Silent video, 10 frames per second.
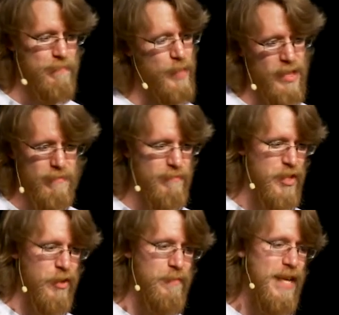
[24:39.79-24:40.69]
but
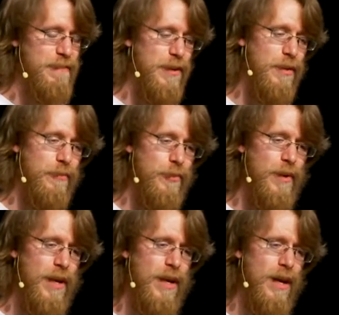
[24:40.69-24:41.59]
that fell through.
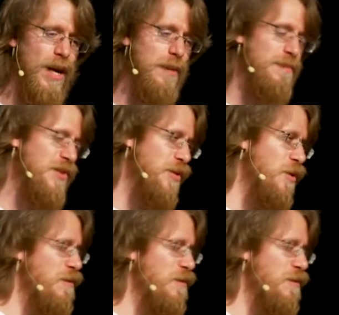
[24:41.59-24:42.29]
So